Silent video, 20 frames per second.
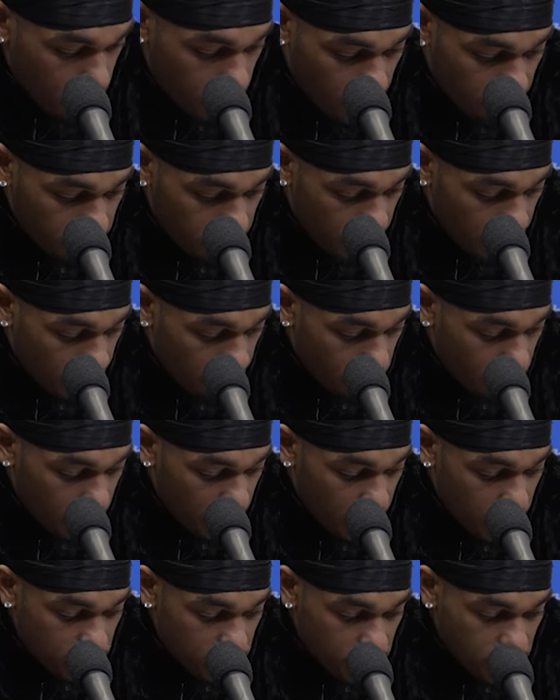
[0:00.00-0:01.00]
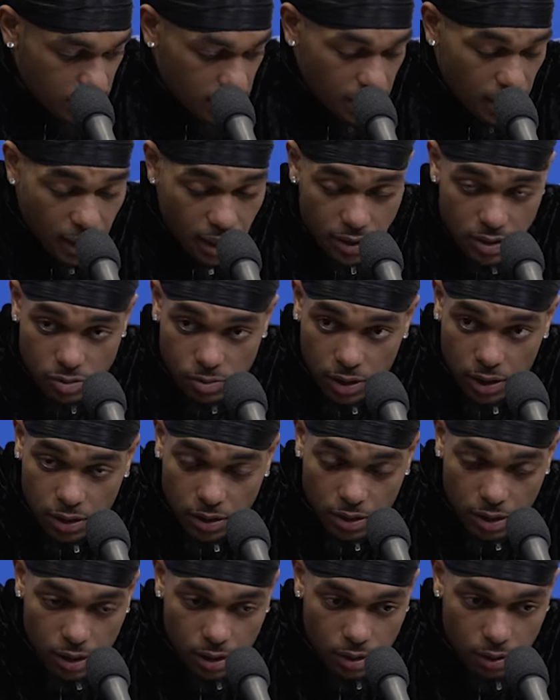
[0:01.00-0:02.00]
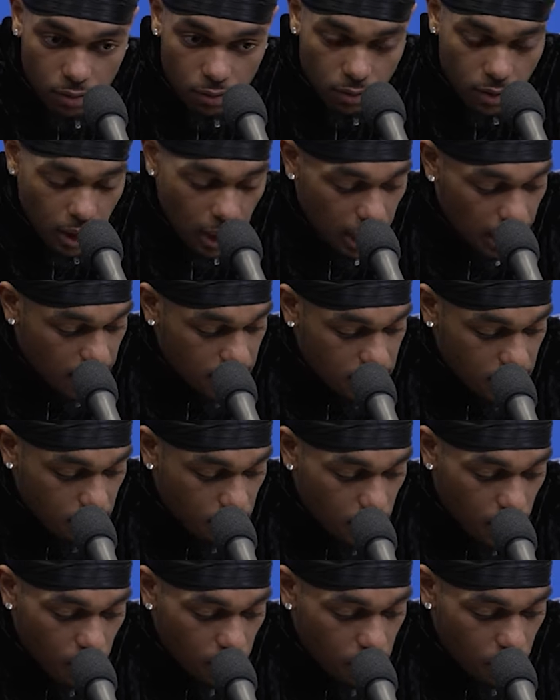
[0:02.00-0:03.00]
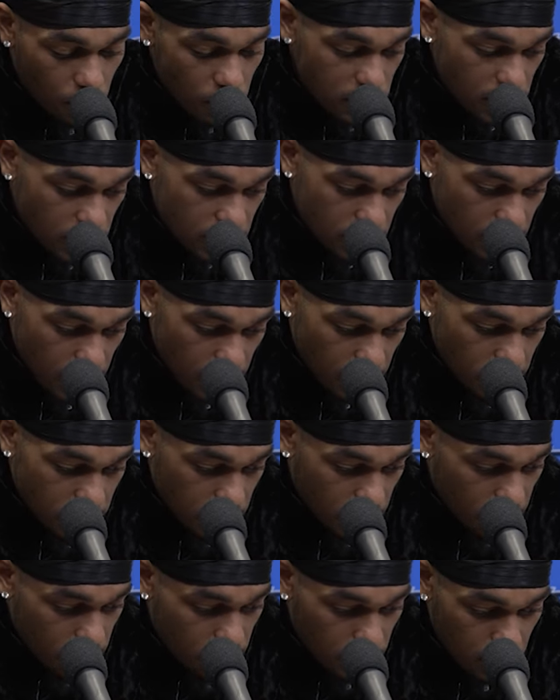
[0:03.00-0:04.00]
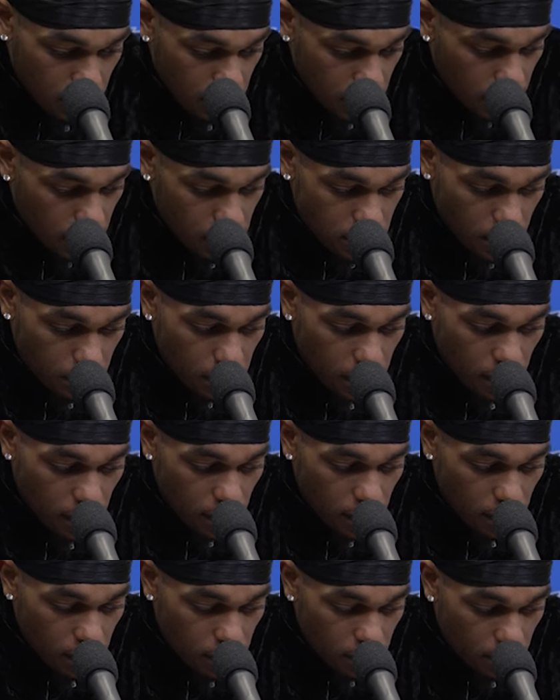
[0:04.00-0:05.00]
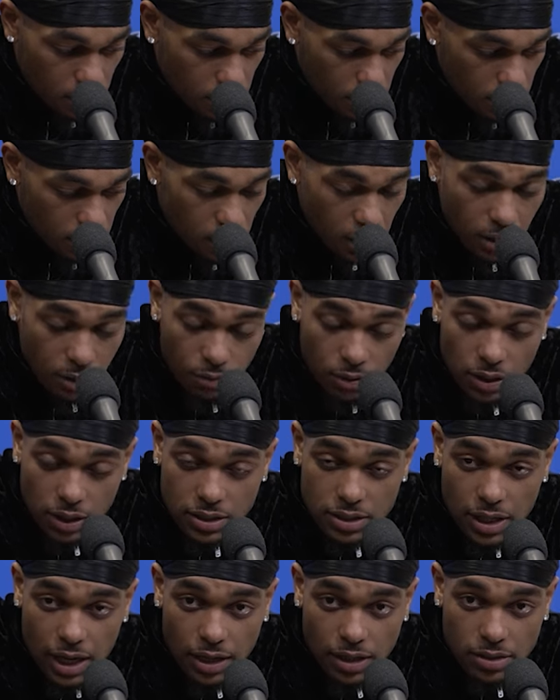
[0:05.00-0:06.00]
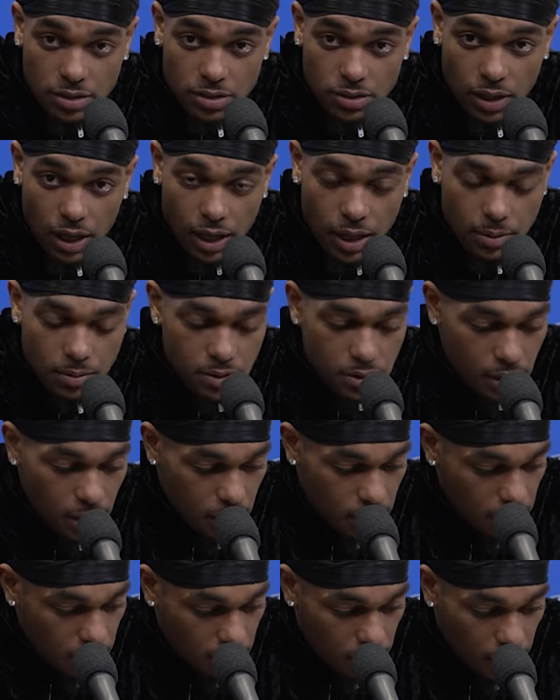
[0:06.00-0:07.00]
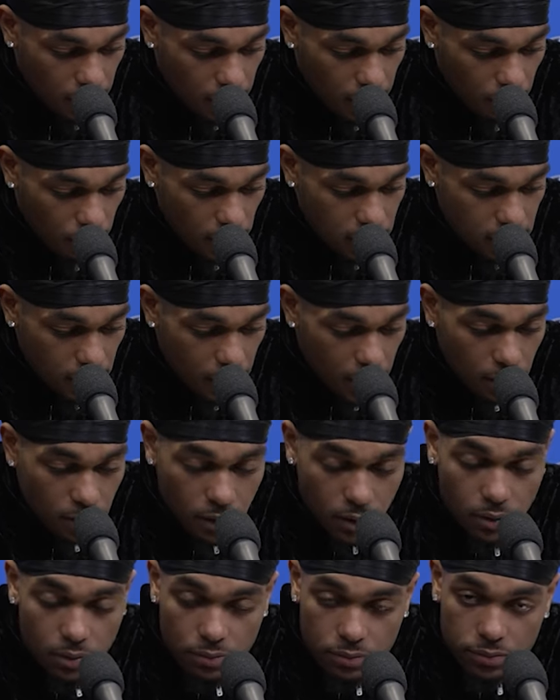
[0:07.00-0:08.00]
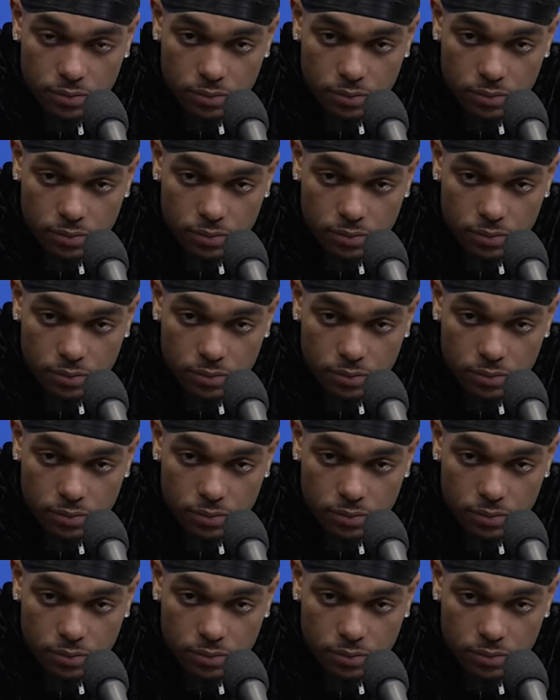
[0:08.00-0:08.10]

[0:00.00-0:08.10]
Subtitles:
I feel like everybody else is excited as well. Like I said, we all know what's at stake, so it's going to be a real exciting 2 games, and I can't wait to get out there.